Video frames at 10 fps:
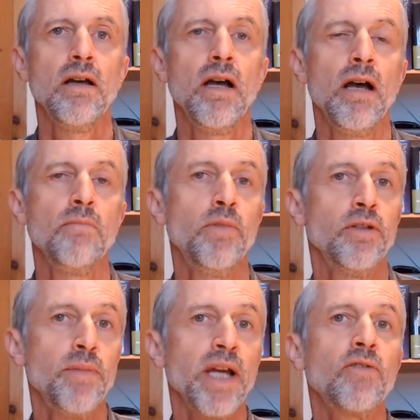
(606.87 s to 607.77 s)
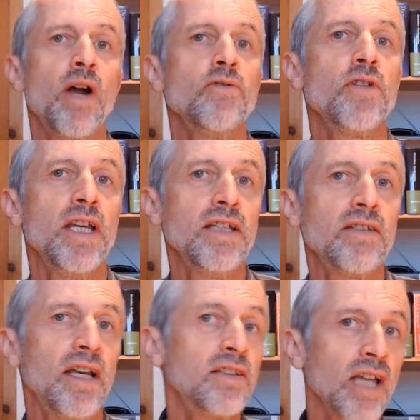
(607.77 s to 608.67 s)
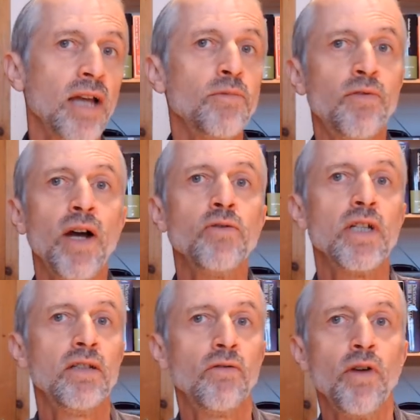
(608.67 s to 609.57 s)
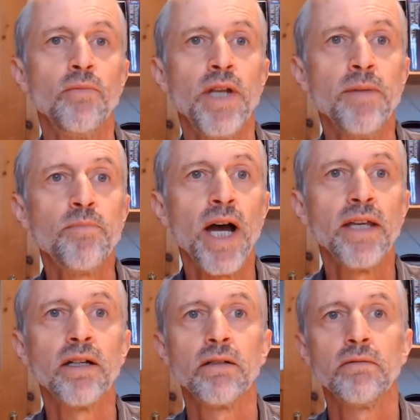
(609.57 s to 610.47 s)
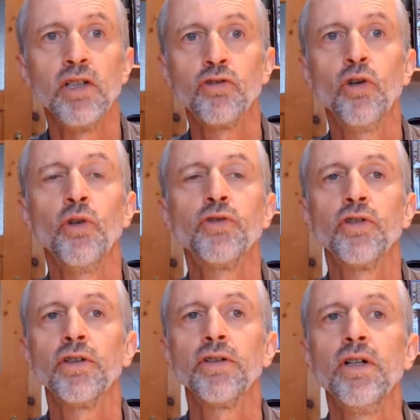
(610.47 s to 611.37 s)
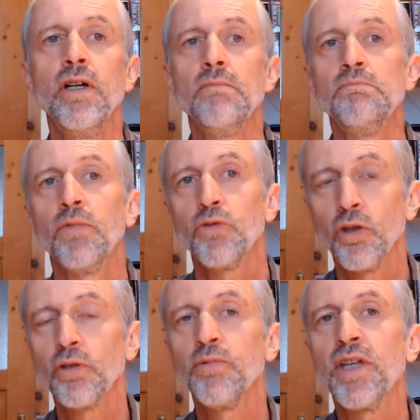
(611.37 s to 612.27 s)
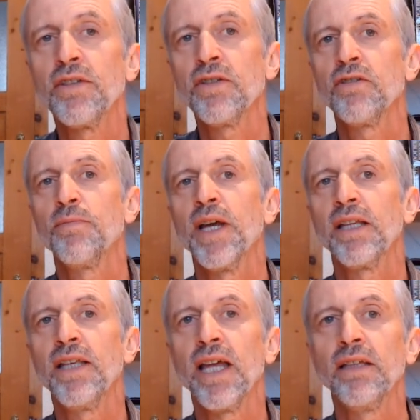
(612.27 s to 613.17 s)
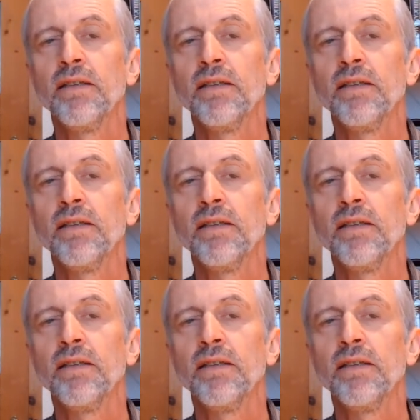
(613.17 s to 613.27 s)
But the background is at times found in the Roman Empire, its culture, circumstances back then.